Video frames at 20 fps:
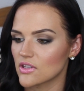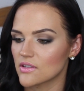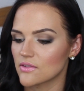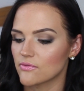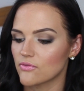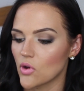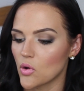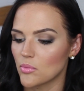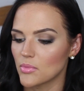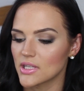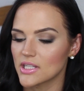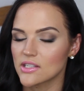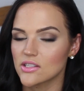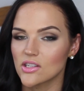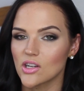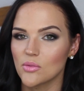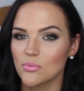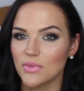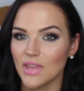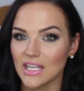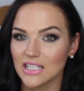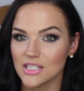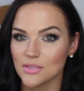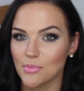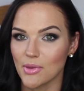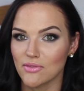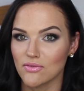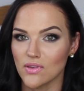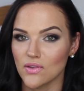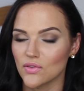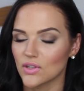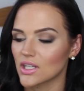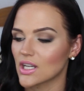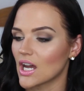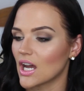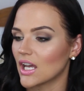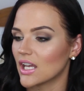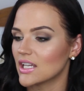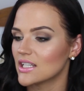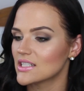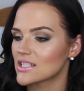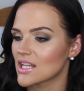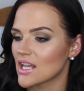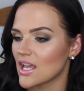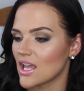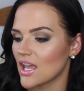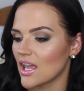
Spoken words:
the foaming soap. That's my favorite kind.